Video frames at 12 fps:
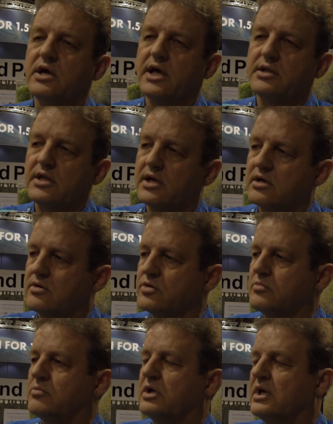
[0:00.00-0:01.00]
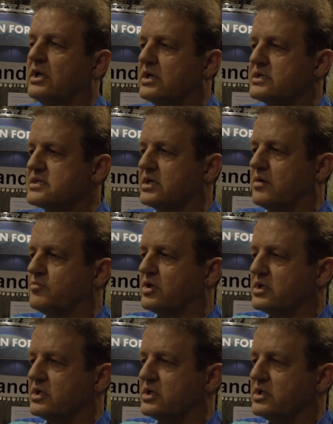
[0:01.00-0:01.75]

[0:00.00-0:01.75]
And that group, Saxon and Nico,